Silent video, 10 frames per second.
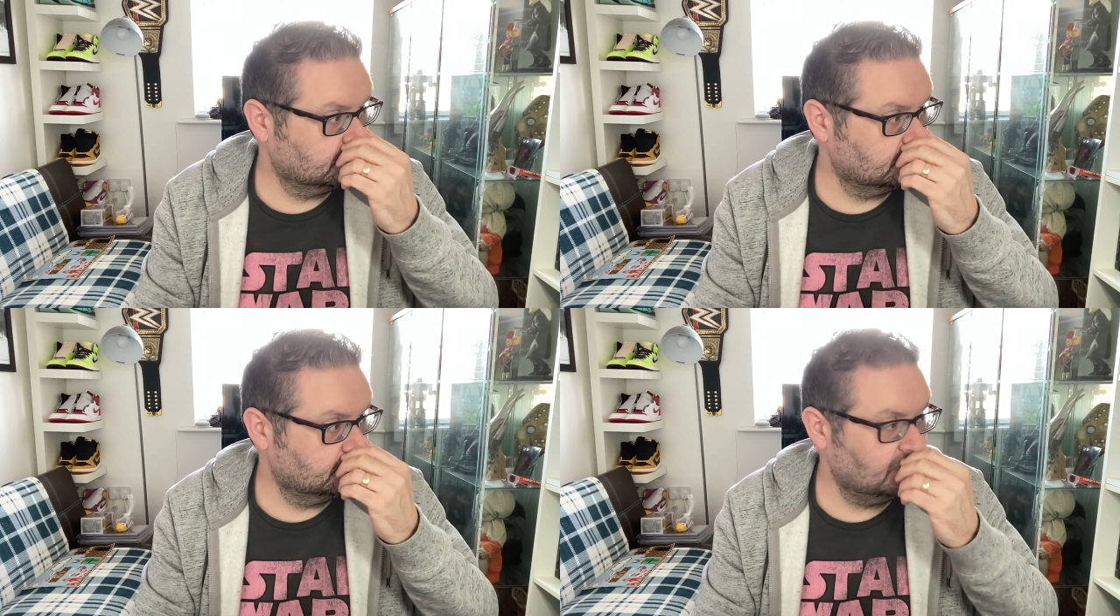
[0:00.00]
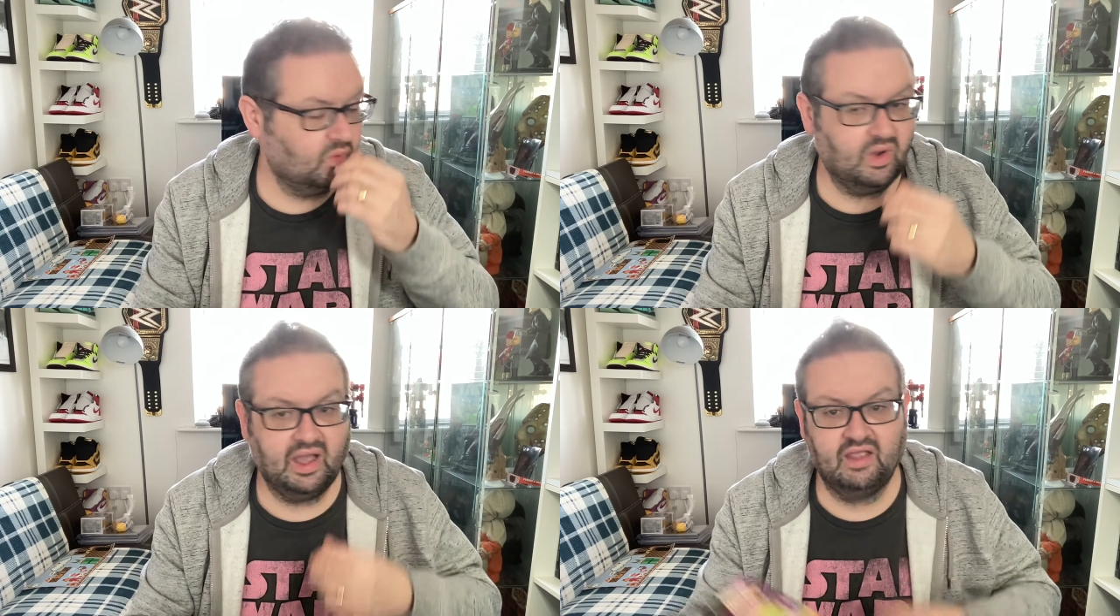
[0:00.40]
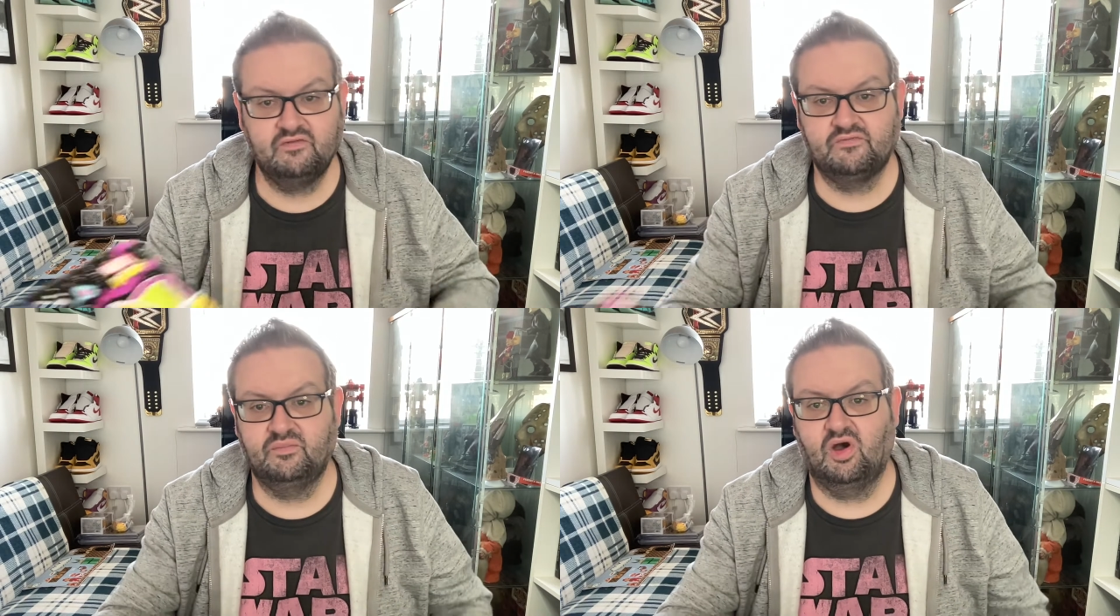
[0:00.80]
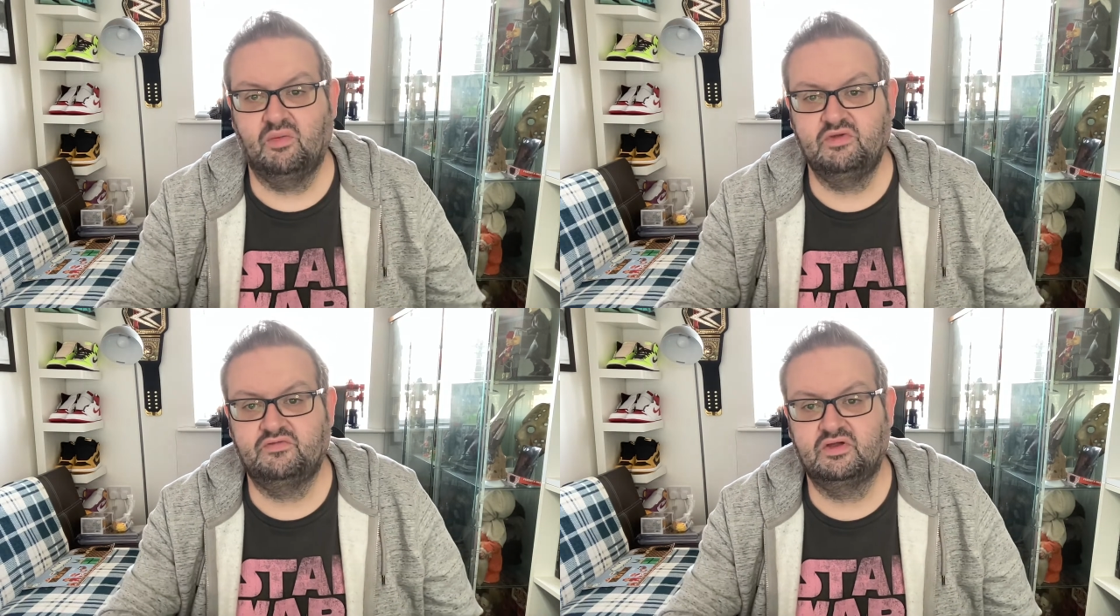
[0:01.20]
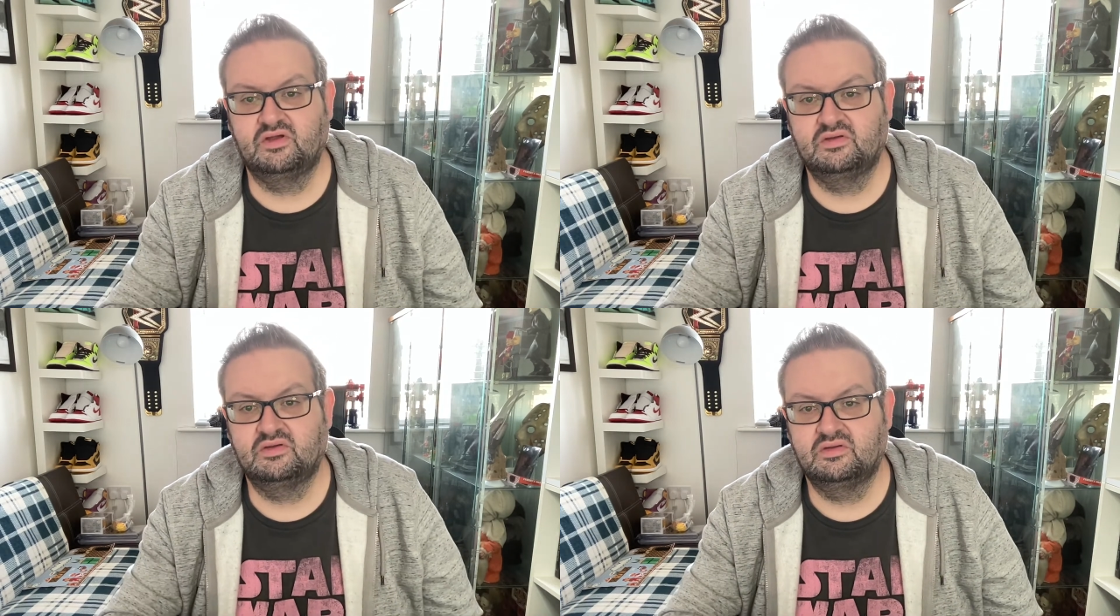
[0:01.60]
My wife bought me for
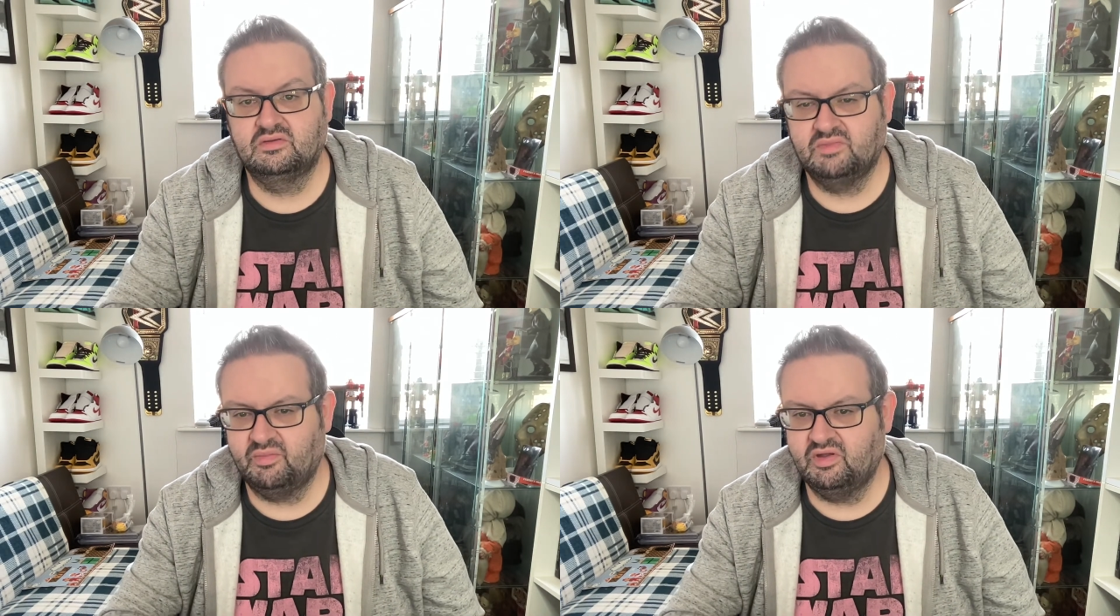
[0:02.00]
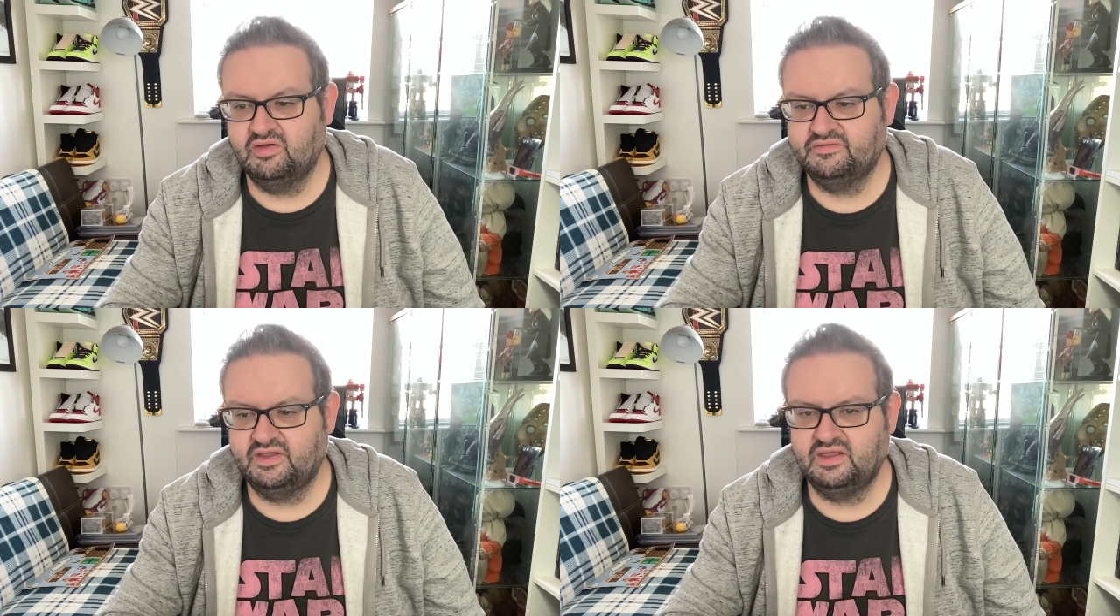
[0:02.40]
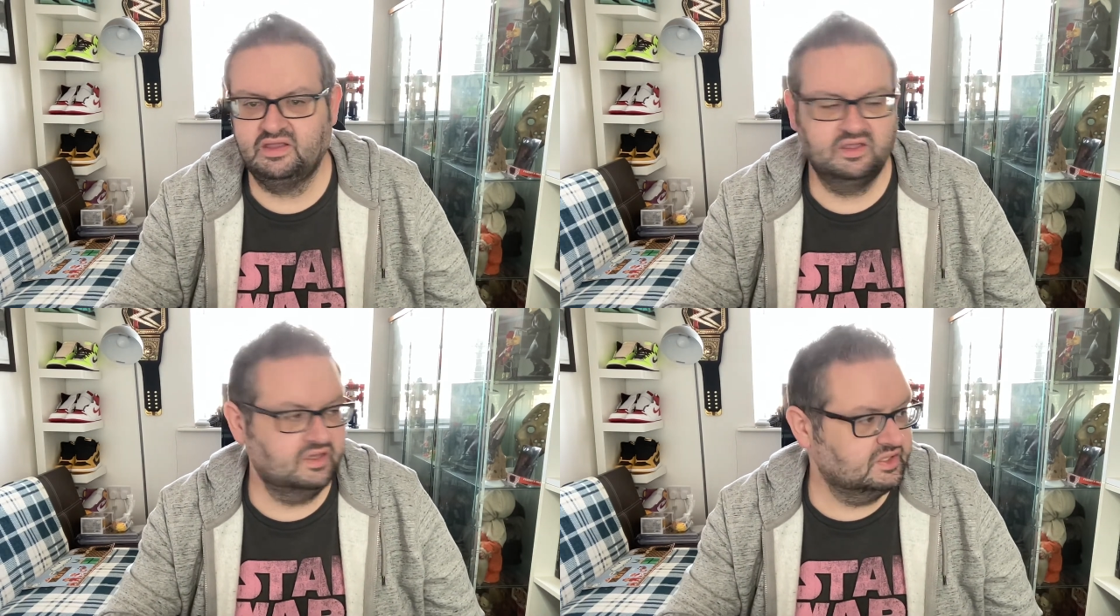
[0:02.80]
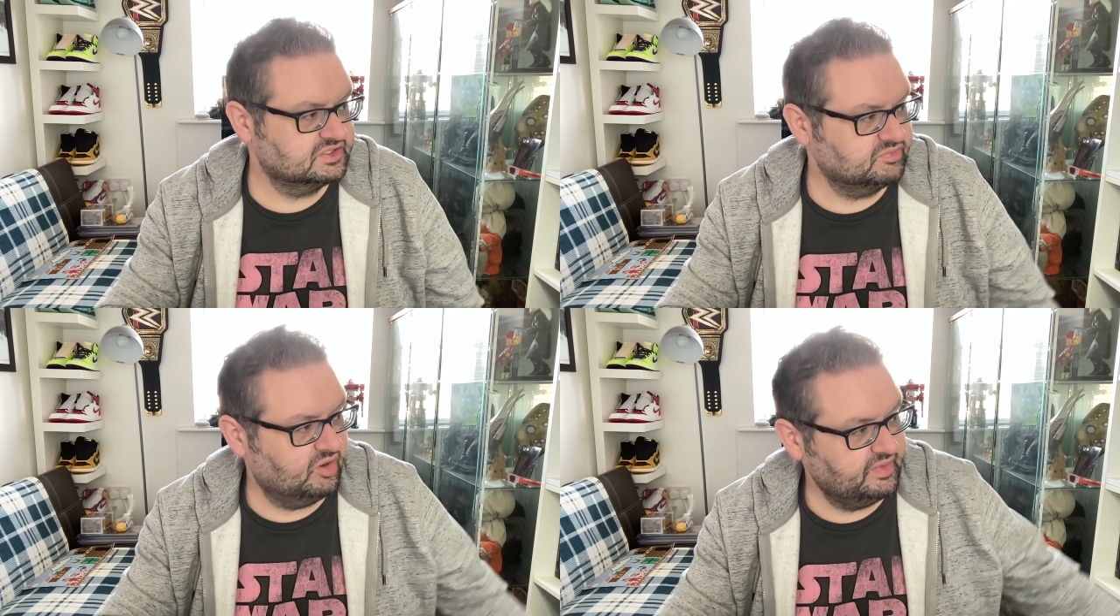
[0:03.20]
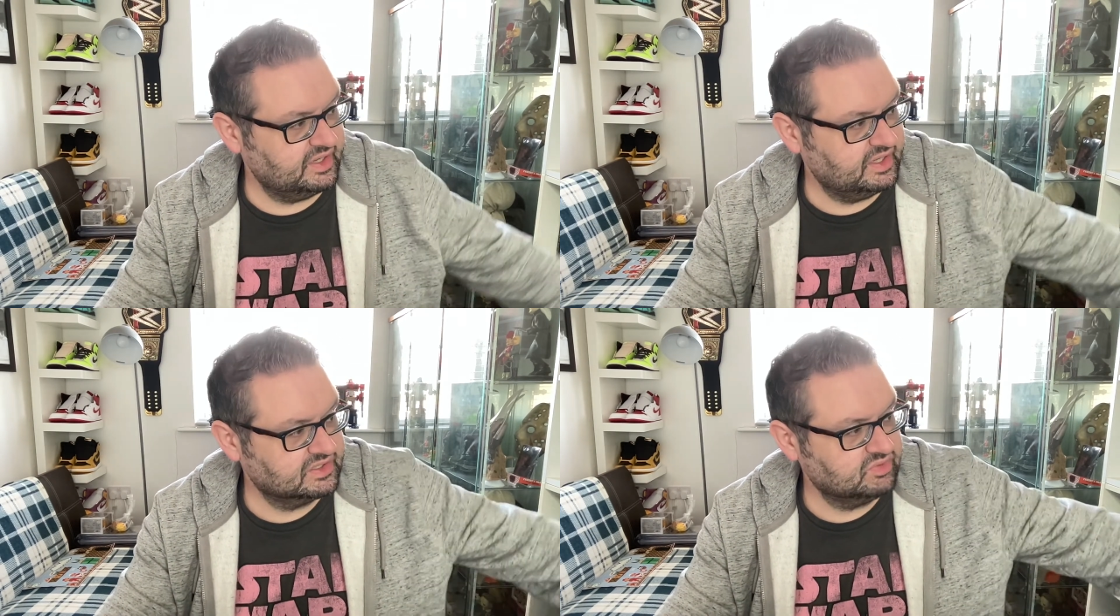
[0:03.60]
my birthday. She bought
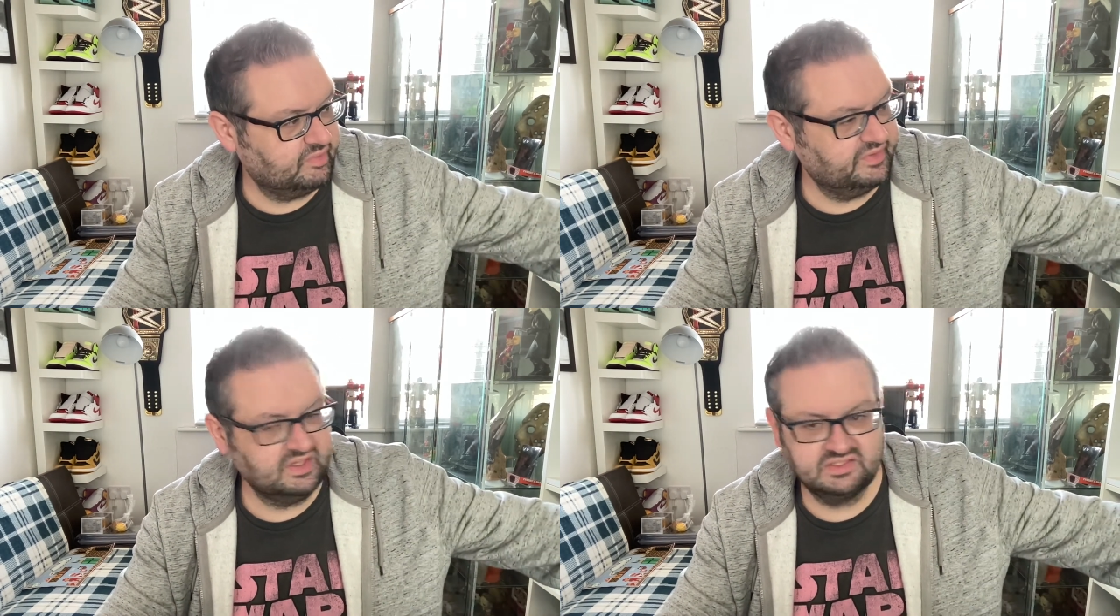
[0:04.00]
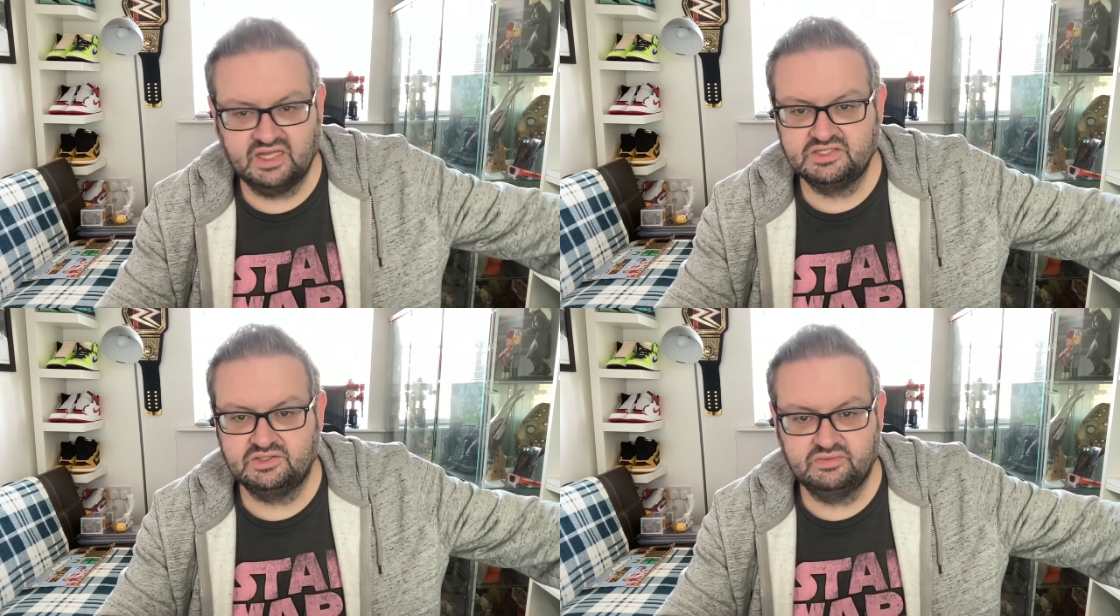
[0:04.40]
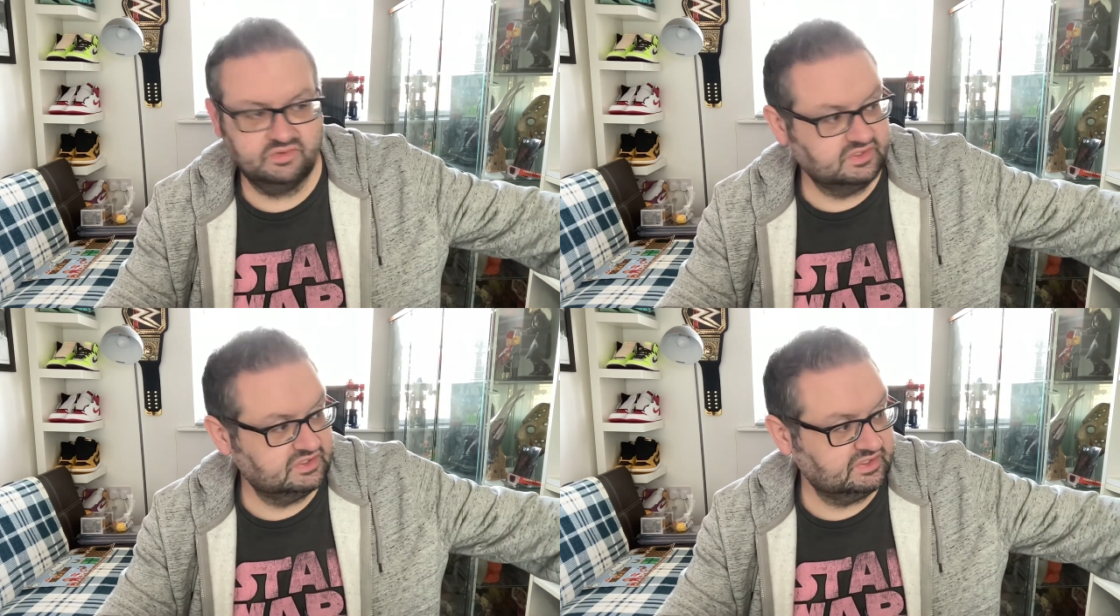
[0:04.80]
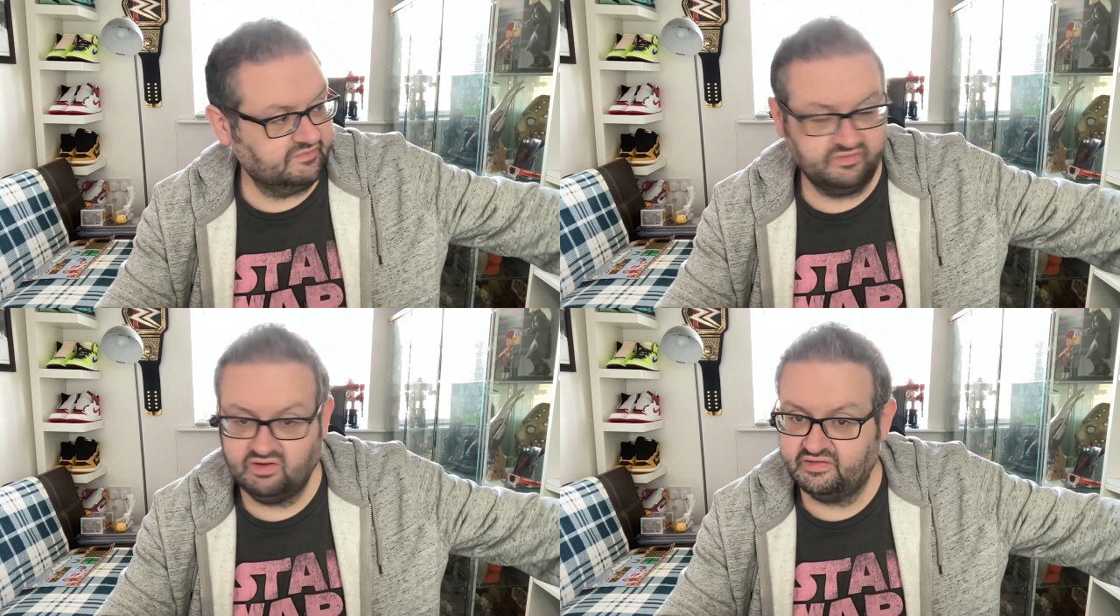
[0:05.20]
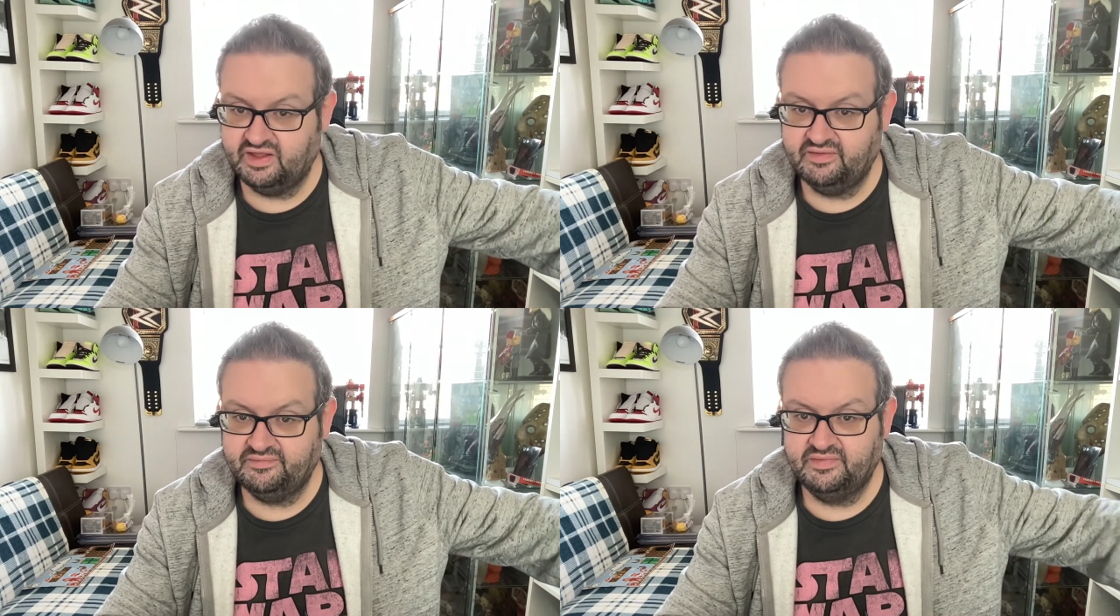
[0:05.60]
me a Swamp Thing statue, which is I've still got there.